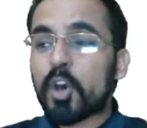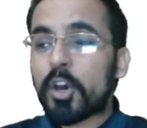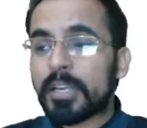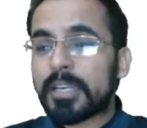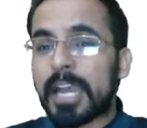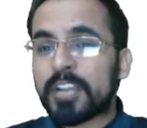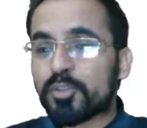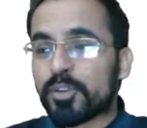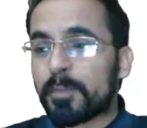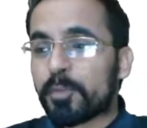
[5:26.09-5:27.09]
or a
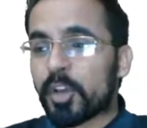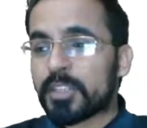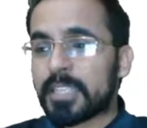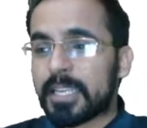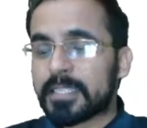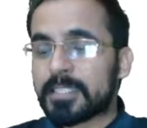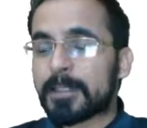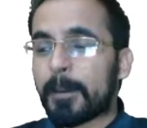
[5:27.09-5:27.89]
natural process?